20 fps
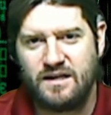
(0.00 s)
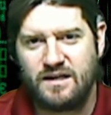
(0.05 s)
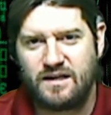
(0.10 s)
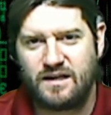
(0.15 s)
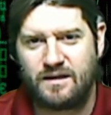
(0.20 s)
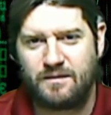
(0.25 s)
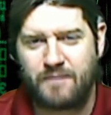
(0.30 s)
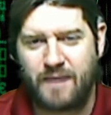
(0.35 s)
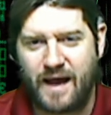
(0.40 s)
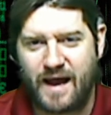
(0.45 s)

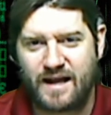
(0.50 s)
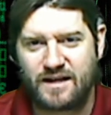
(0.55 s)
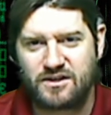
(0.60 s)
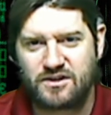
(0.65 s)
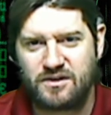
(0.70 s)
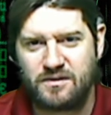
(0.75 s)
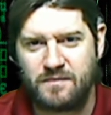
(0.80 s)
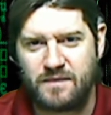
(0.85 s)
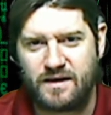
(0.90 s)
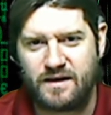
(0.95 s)
a patch
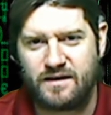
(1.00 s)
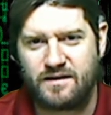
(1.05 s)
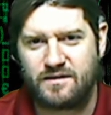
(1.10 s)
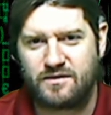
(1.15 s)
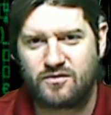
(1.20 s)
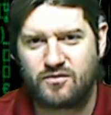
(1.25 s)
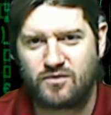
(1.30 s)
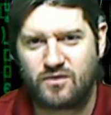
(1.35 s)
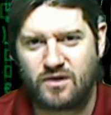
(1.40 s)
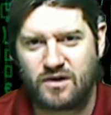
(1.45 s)
come in
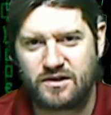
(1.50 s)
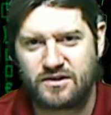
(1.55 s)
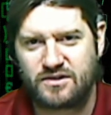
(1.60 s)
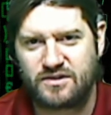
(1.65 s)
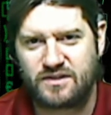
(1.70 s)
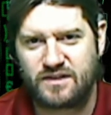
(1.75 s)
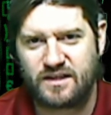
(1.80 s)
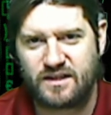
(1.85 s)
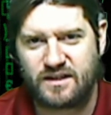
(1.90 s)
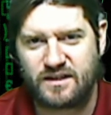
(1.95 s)

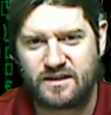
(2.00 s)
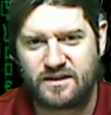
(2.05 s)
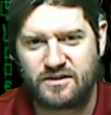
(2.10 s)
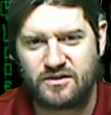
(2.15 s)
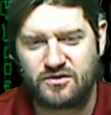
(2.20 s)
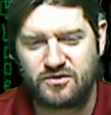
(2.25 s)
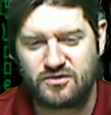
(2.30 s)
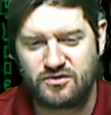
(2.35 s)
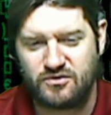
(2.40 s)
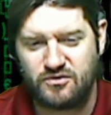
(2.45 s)
across uh,
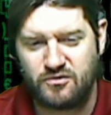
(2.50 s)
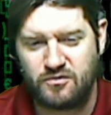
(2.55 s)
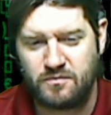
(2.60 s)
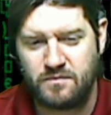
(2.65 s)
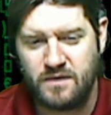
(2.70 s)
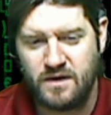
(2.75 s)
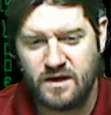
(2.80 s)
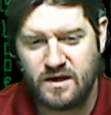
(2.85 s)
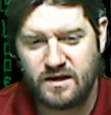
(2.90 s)
your Zoom.